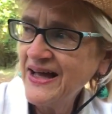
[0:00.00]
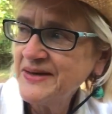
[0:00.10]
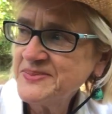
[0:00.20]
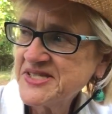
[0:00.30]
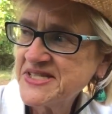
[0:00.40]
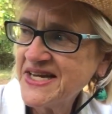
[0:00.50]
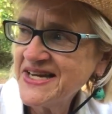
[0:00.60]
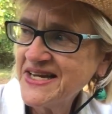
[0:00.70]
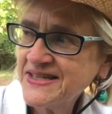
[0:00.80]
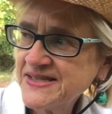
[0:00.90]
I'm
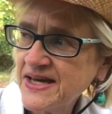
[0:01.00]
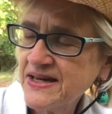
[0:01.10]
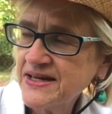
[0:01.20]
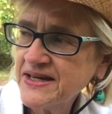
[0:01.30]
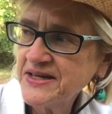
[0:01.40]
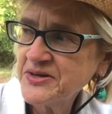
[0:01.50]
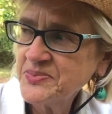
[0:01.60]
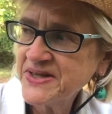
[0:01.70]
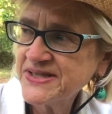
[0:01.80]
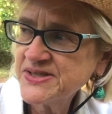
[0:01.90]
staying uh, in a
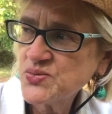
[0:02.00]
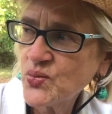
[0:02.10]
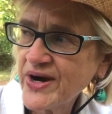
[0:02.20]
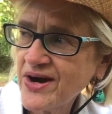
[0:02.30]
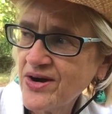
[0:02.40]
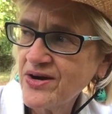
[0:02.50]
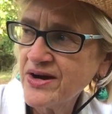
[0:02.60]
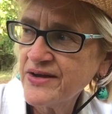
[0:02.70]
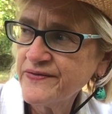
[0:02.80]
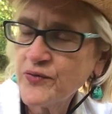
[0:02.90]
place where
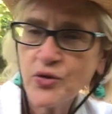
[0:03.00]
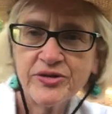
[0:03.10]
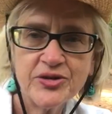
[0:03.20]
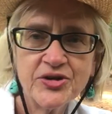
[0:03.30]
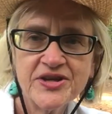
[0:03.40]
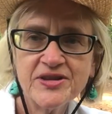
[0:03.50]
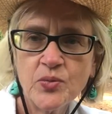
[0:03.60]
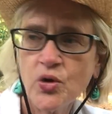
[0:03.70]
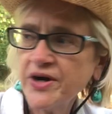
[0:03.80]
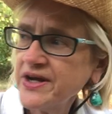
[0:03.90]
at 4.30 in the
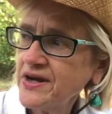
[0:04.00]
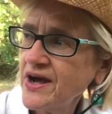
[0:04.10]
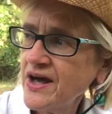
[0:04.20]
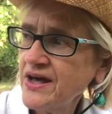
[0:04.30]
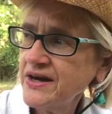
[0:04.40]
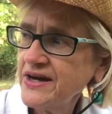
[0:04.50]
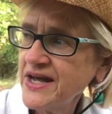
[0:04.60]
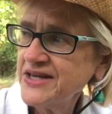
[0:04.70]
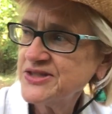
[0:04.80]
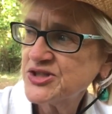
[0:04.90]
morning on
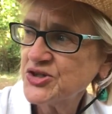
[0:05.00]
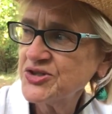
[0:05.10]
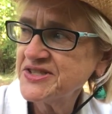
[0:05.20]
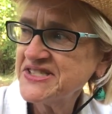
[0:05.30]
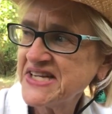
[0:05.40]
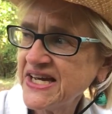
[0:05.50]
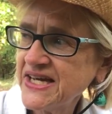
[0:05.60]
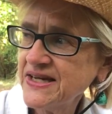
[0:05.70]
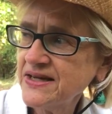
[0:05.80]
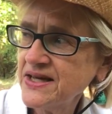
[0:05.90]
a certain
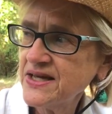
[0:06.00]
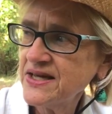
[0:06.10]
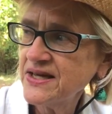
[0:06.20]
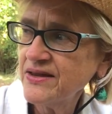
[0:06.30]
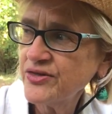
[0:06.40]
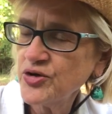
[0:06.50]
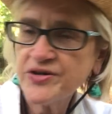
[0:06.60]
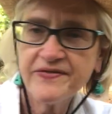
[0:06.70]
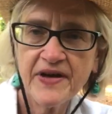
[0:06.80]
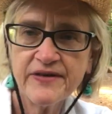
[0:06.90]
day,
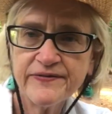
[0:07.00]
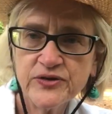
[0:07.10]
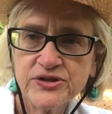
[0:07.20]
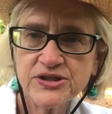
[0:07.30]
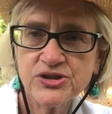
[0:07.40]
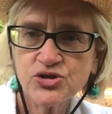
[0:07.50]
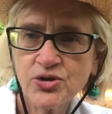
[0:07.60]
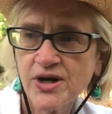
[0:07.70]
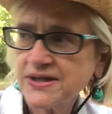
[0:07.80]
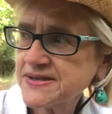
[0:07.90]
35-foot
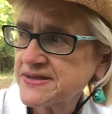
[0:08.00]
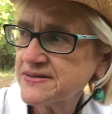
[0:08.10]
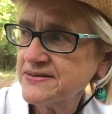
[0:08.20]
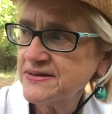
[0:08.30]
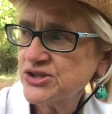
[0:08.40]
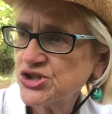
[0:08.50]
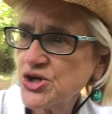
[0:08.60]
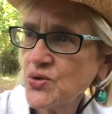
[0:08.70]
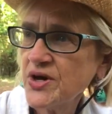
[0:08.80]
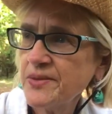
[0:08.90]
trucks
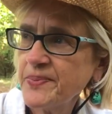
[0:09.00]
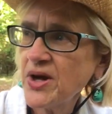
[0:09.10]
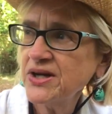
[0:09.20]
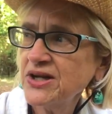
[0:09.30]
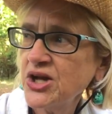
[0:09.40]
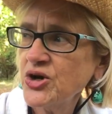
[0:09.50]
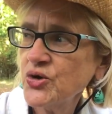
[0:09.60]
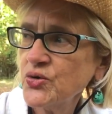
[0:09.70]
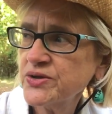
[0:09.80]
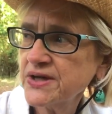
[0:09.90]
show up,
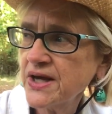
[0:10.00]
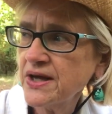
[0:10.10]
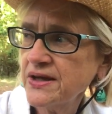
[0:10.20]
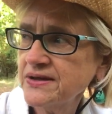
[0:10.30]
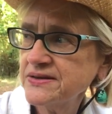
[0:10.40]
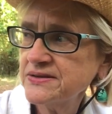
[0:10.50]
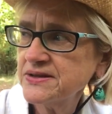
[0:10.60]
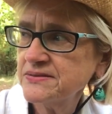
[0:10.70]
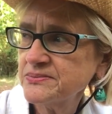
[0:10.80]
unload, and